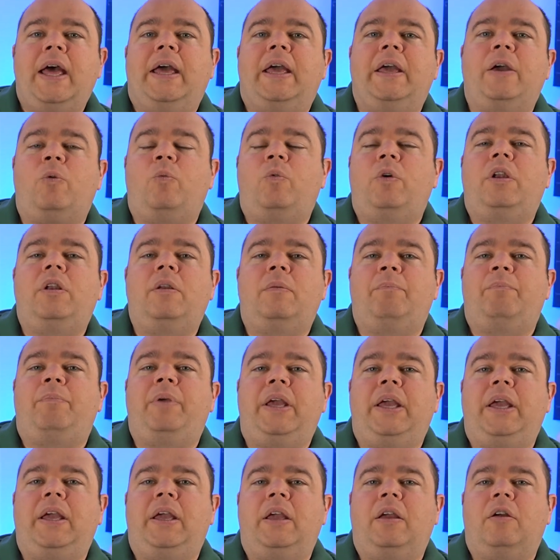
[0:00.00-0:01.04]
It wouldn't
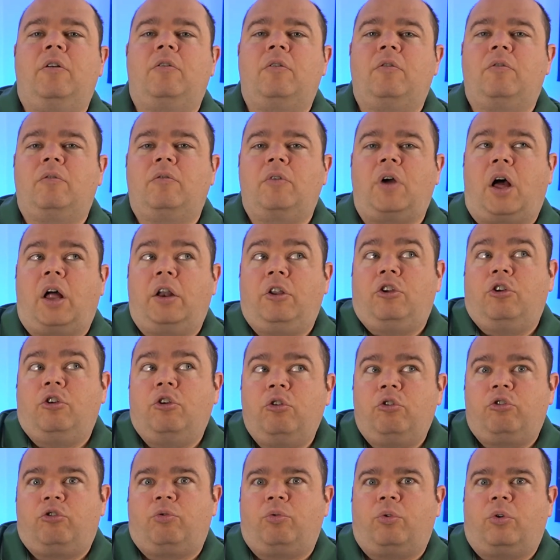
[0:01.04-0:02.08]
be
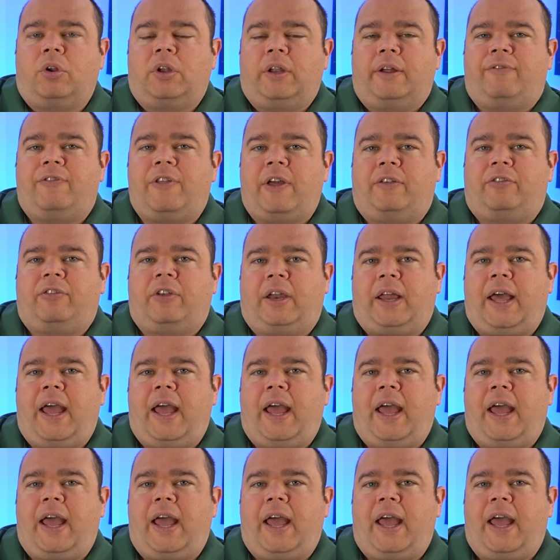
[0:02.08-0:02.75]
unusual if they said,